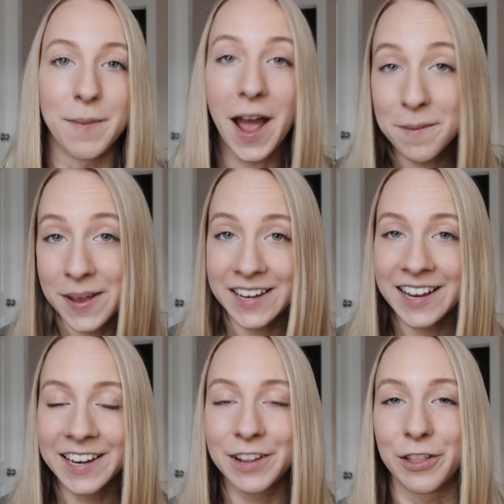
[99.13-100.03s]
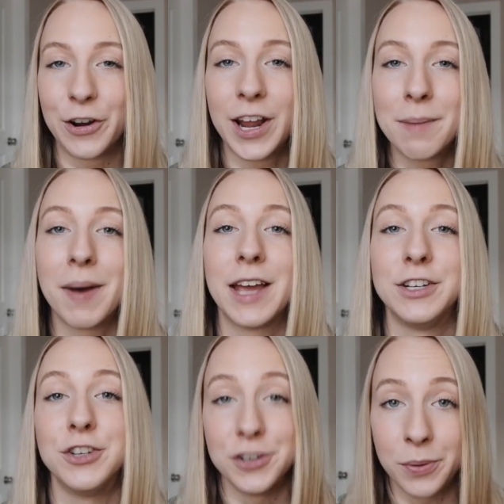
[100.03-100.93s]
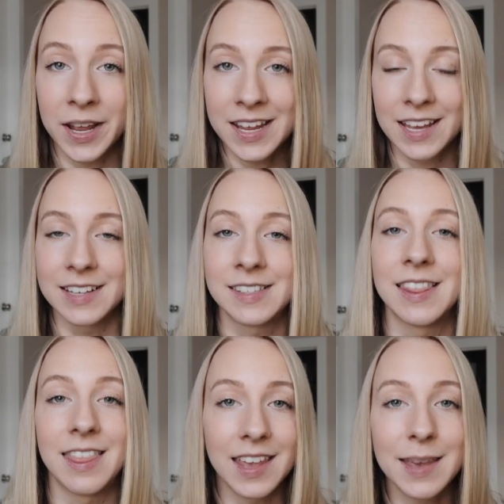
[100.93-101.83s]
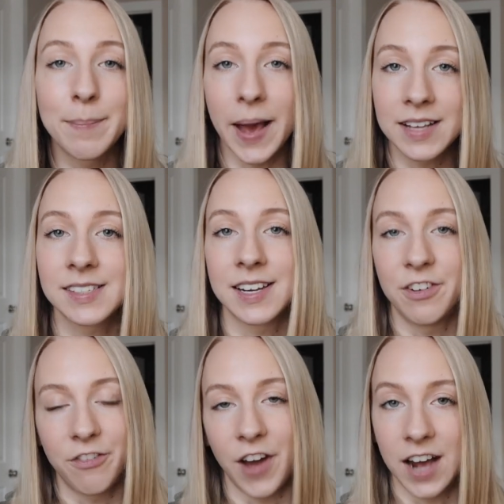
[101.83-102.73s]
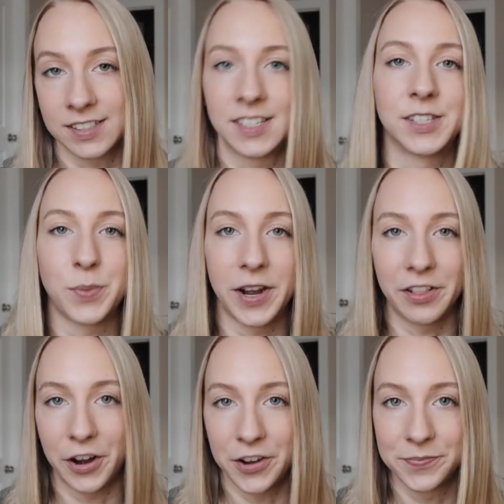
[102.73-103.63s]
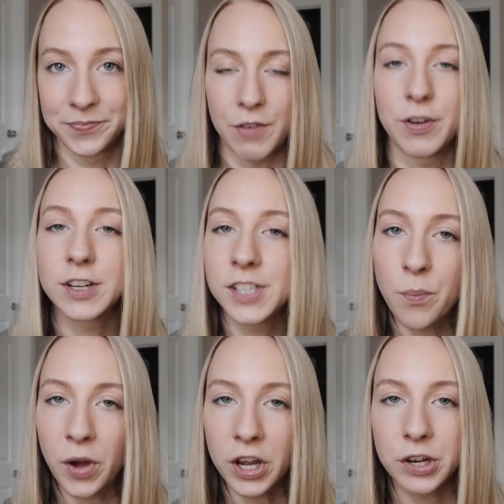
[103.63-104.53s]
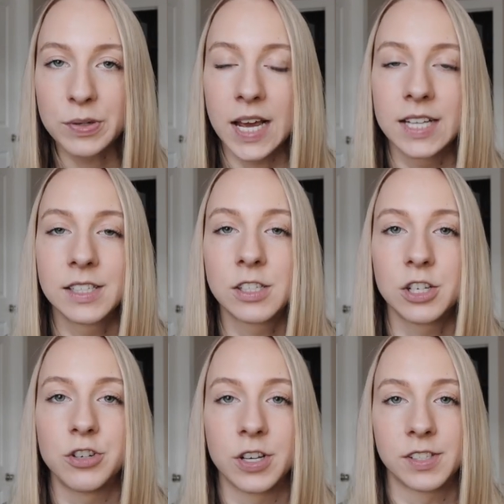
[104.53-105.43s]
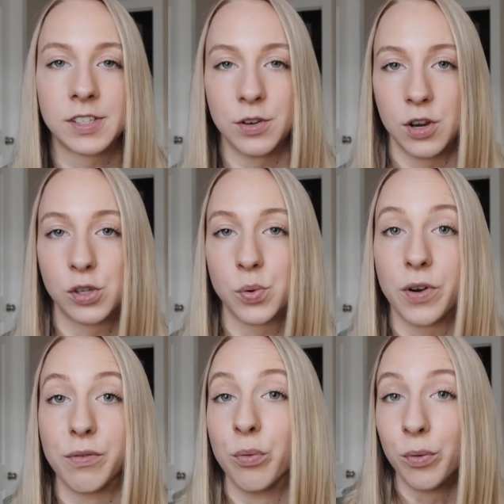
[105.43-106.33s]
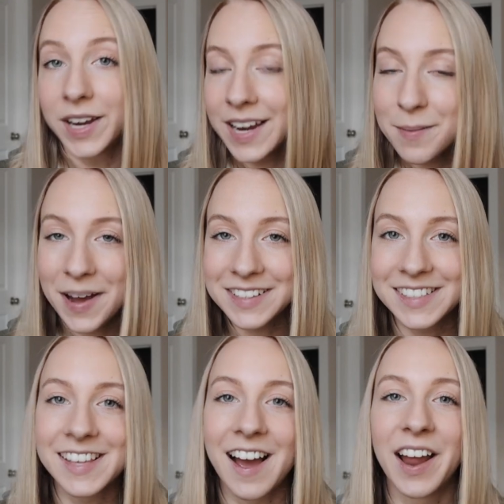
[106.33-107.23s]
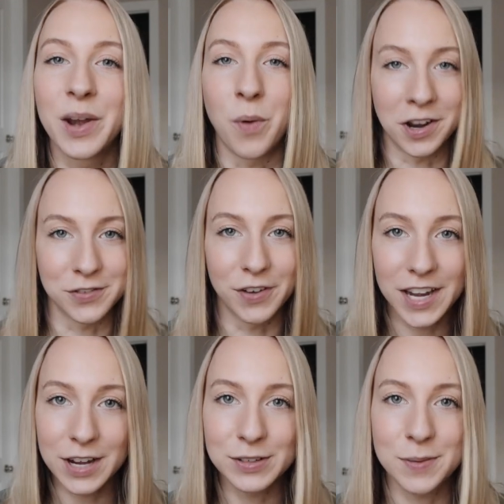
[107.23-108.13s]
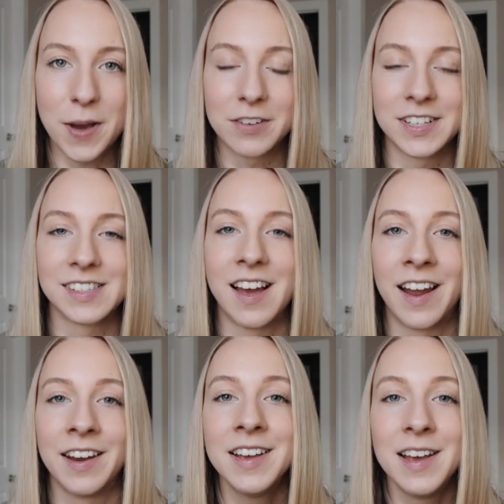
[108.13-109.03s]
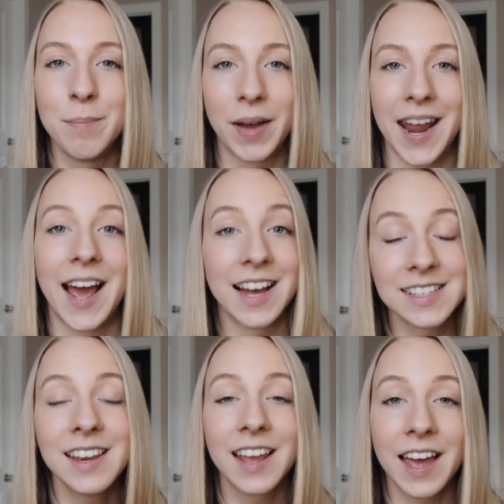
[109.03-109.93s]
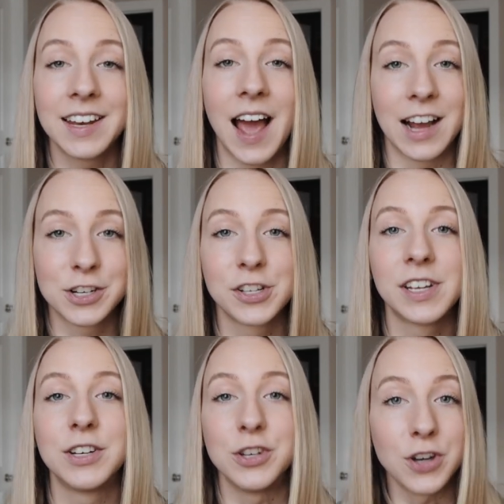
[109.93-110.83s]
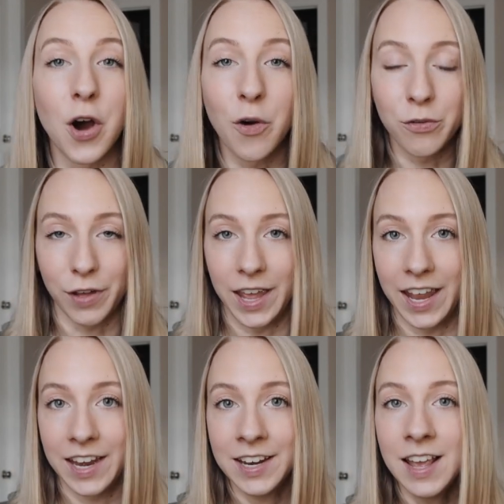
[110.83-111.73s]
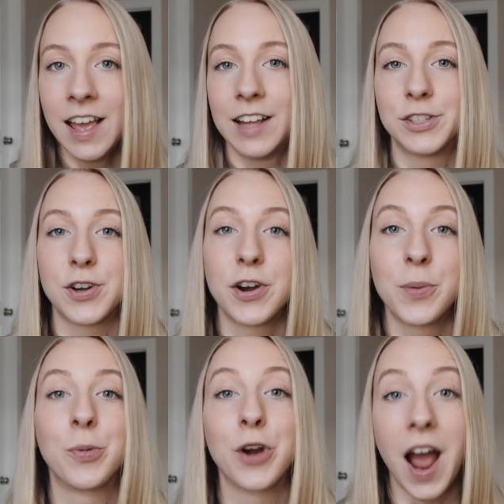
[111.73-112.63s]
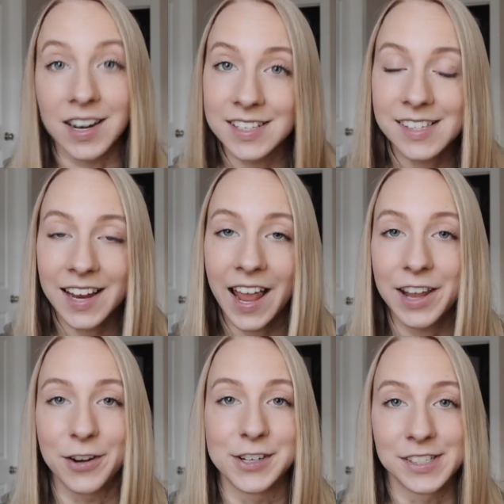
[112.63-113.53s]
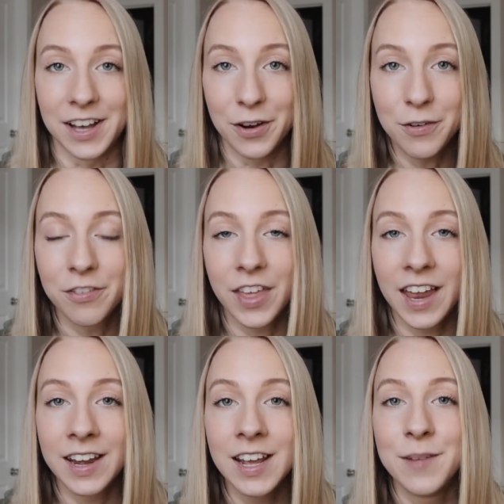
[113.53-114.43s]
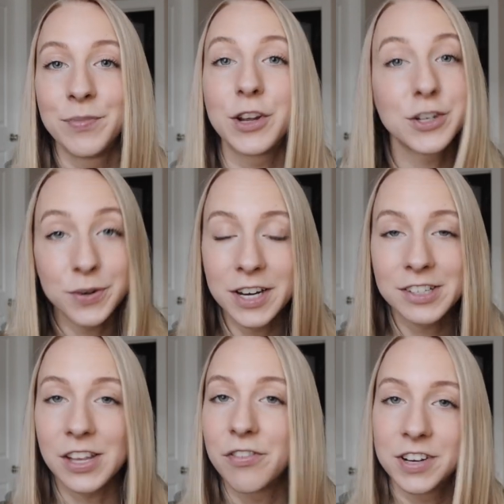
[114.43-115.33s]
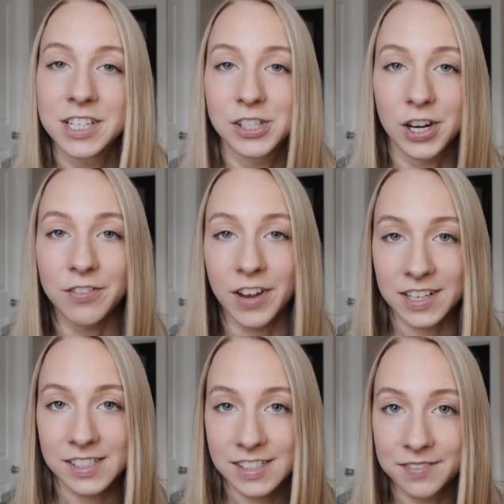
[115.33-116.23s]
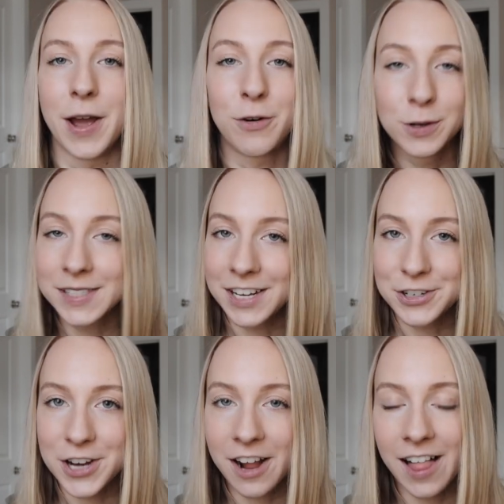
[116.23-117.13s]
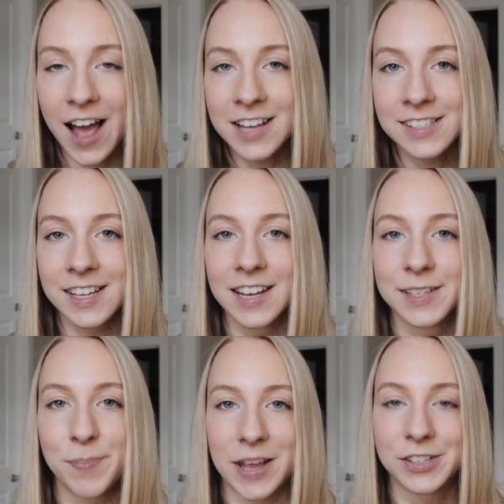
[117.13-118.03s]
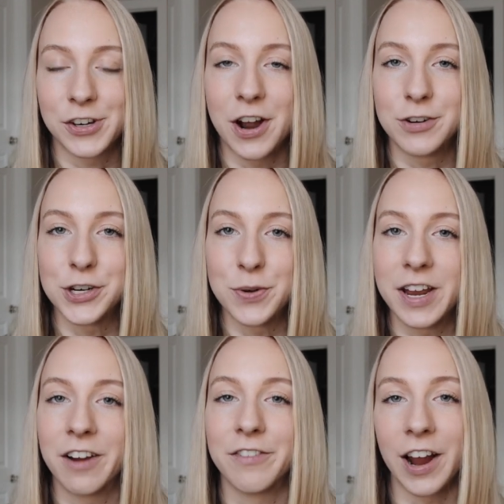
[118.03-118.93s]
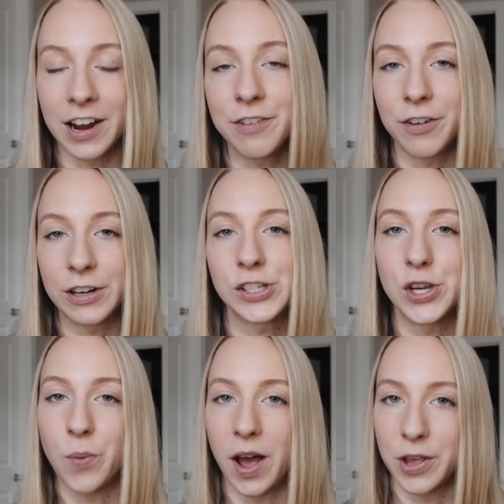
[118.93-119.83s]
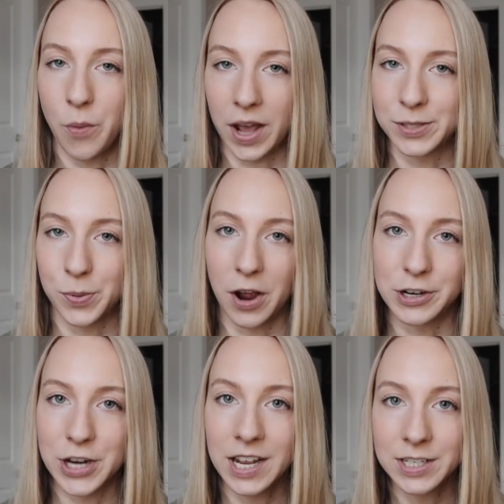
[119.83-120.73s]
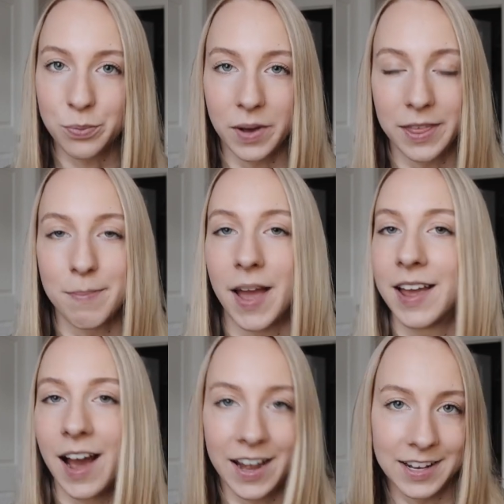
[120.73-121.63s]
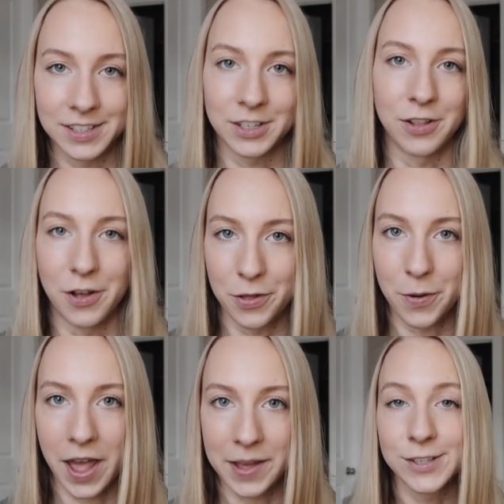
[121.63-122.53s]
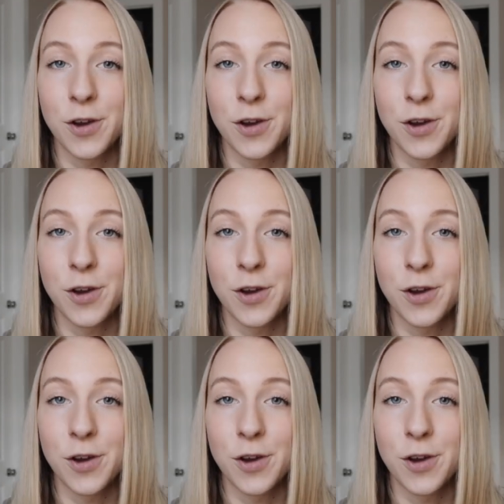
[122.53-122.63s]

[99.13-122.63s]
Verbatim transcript: In my opinion, learning by doing is the best and fastest way to learn. If you're someone who tends to just sort of read about design, watch videos about design, but hasn't yet actually dove in and started practicing it yourself, then you're doing yourself a disservice. My whole Skillshare class is based around doing your very first UI UX project with my guidance along the way.